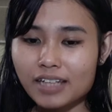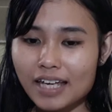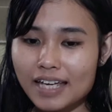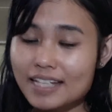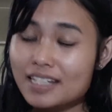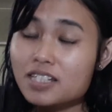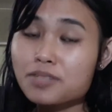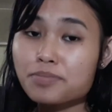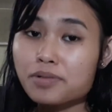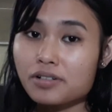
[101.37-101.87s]

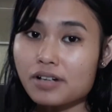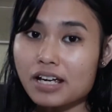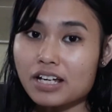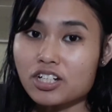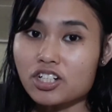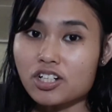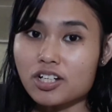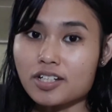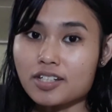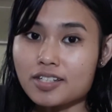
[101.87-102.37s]

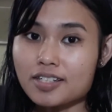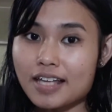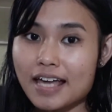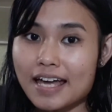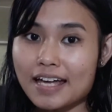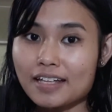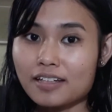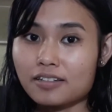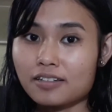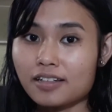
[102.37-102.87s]
inspirations,
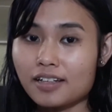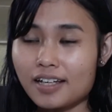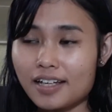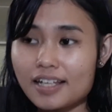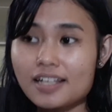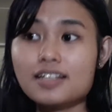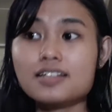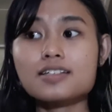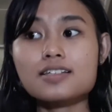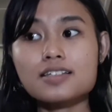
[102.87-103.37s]
and
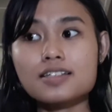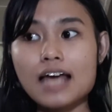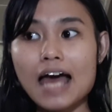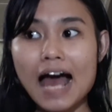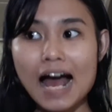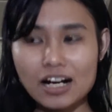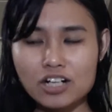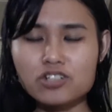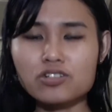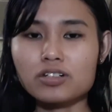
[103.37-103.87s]
he is
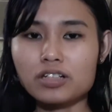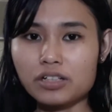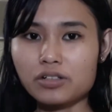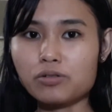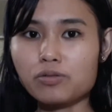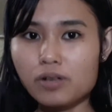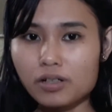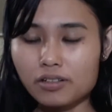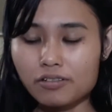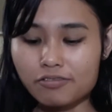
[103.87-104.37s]
actually
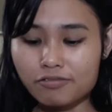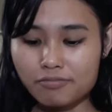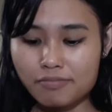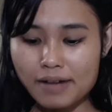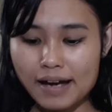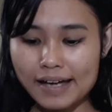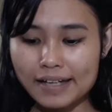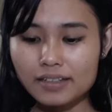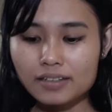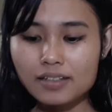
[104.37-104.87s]
one
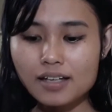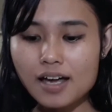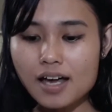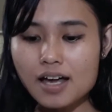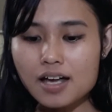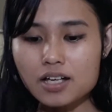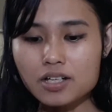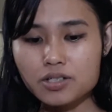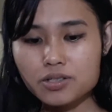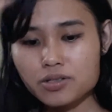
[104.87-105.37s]
of mine.
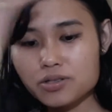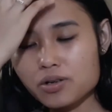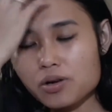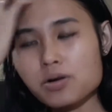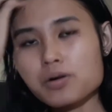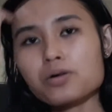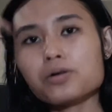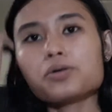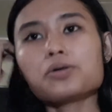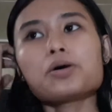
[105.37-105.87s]

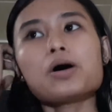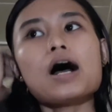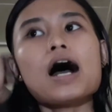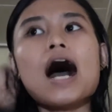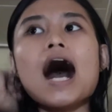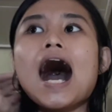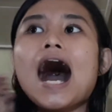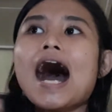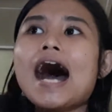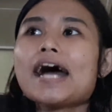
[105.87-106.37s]
So
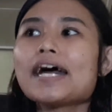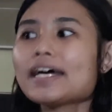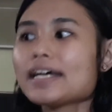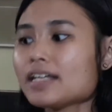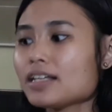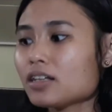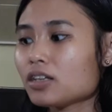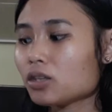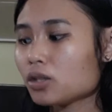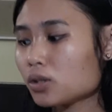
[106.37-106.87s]

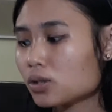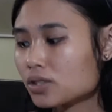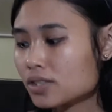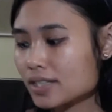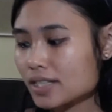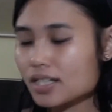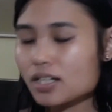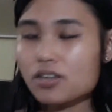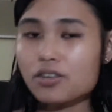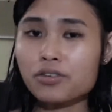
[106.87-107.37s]
I
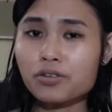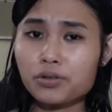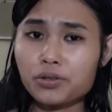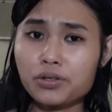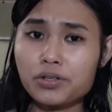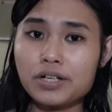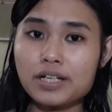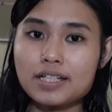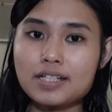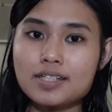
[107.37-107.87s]
looked
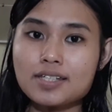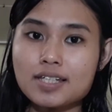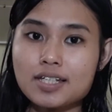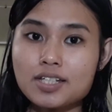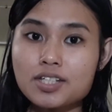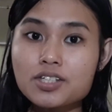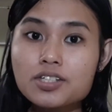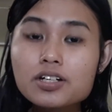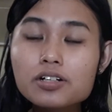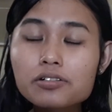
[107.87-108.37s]
through his
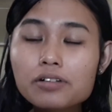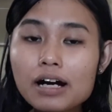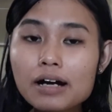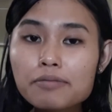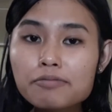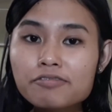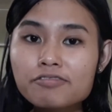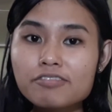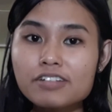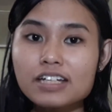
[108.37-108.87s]

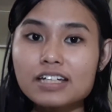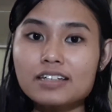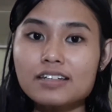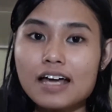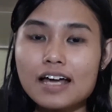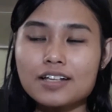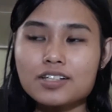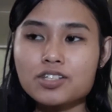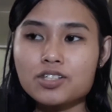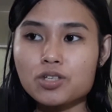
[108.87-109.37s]
Instagram feed
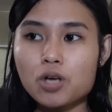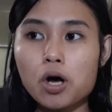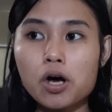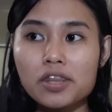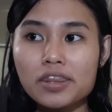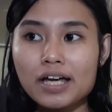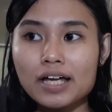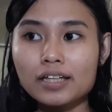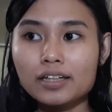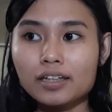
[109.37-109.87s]
and saw
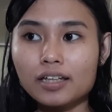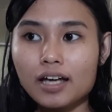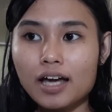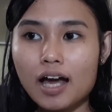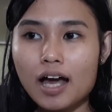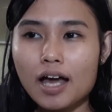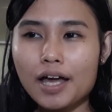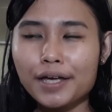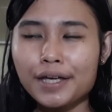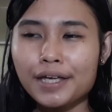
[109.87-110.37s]
that
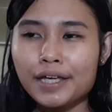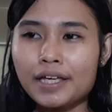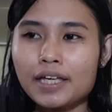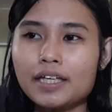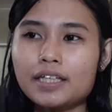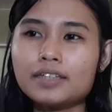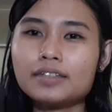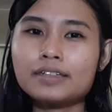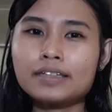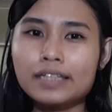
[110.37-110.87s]

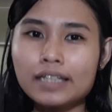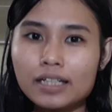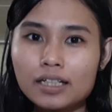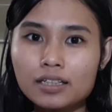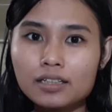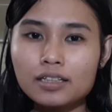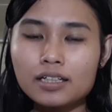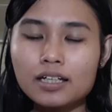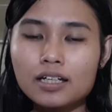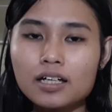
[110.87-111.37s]
he
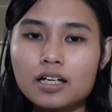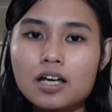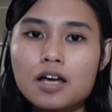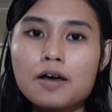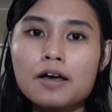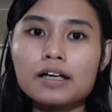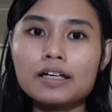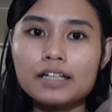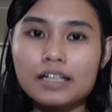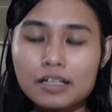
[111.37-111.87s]
did
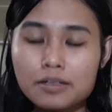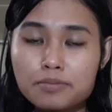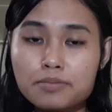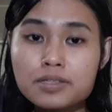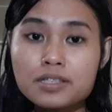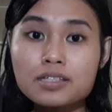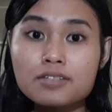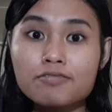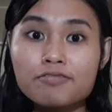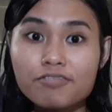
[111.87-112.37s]

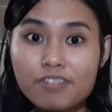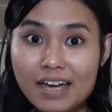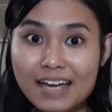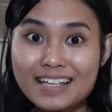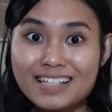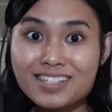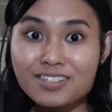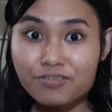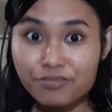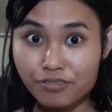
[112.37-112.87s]
Kim's
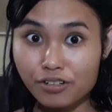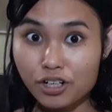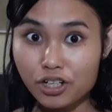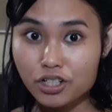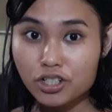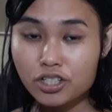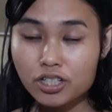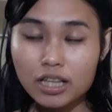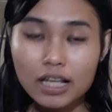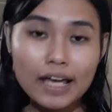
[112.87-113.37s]
face
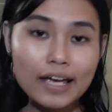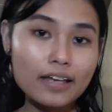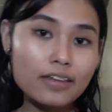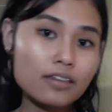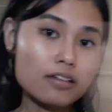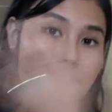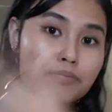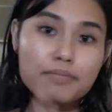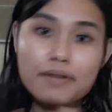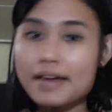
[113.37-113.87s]
first, like
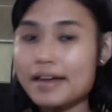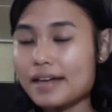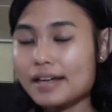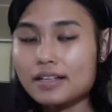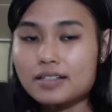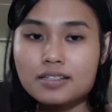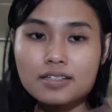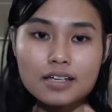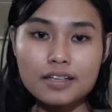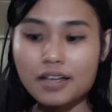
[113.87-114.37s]
the
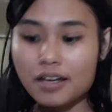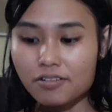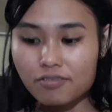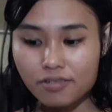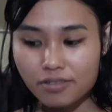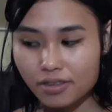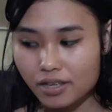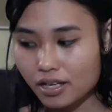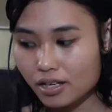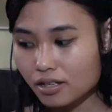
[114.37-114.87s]
base and
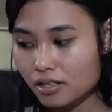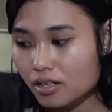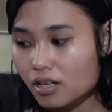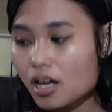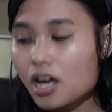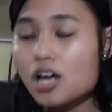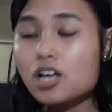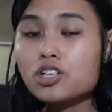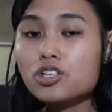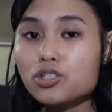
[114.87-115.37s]
everything.
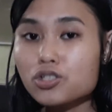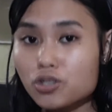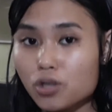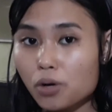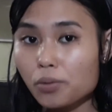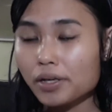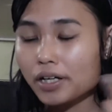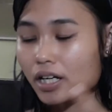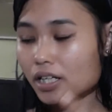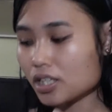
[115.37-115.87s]
So
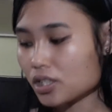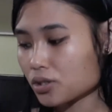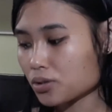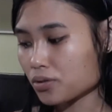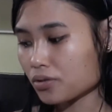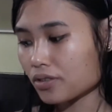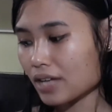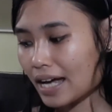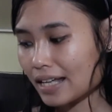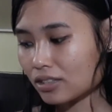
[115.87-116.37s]
we're gonna
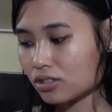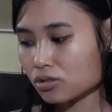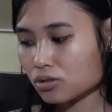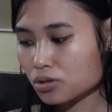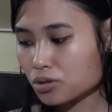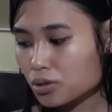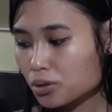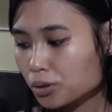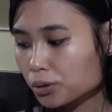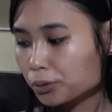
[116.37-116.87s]
do that
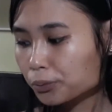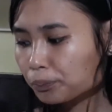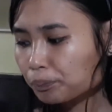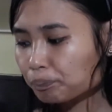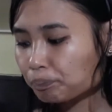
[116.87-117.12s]
too.